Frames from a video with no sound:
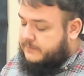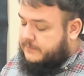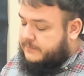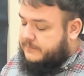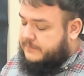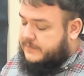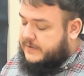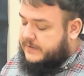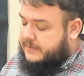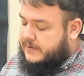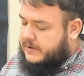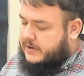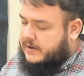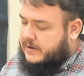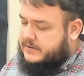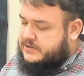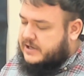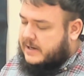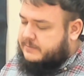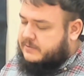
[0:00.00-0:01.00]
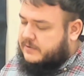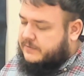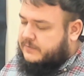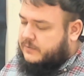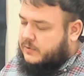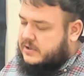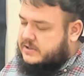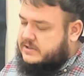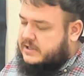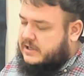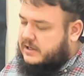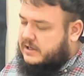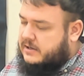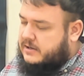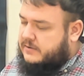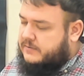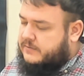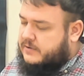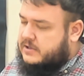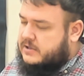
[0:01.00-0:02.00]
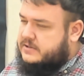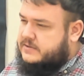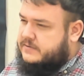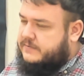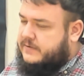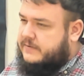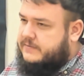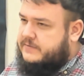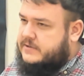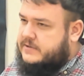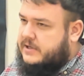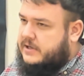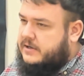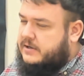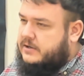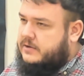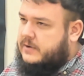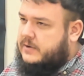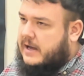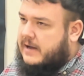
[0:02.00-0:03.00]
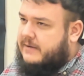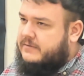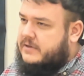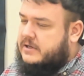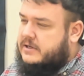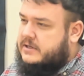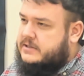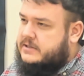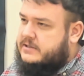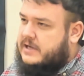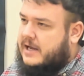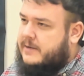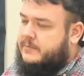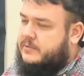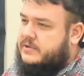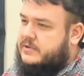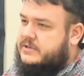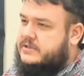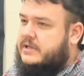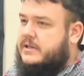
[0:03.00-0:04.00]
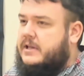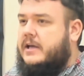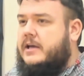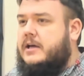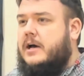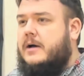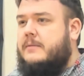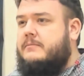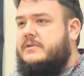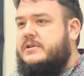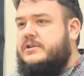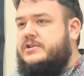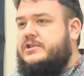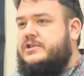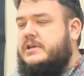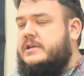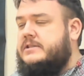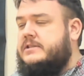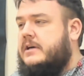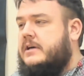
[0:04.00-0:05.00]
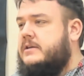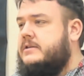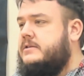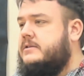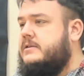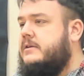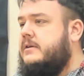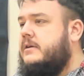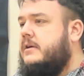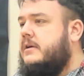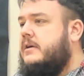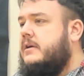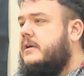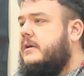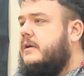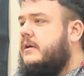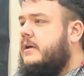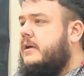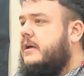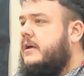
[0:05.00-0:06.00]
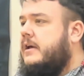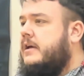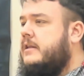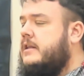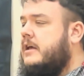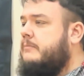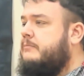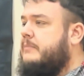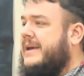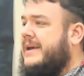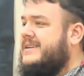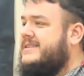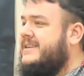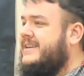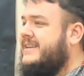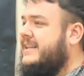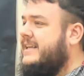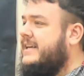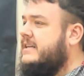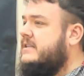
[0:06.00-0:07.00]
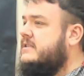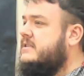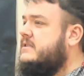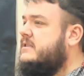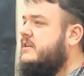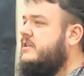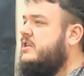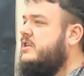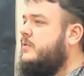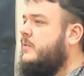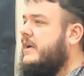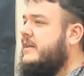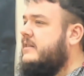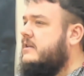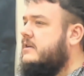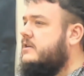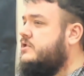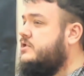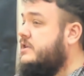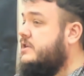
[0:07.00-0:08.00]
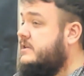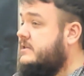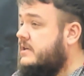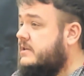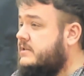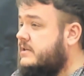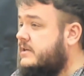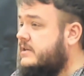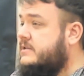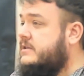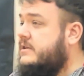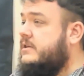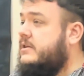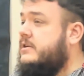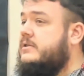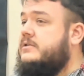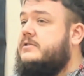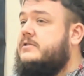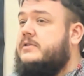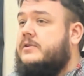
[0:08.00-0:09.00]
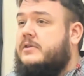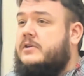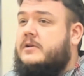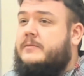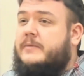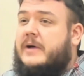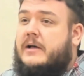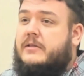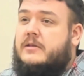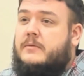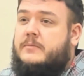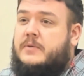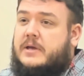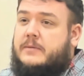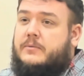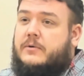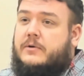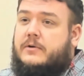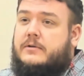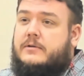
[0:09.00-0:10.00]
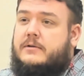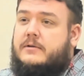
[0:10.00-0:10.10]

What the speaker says: 14, verse 15, you have the disciples and they come to Jesus and they basically insinuate that Jesus isn't concerned about the people.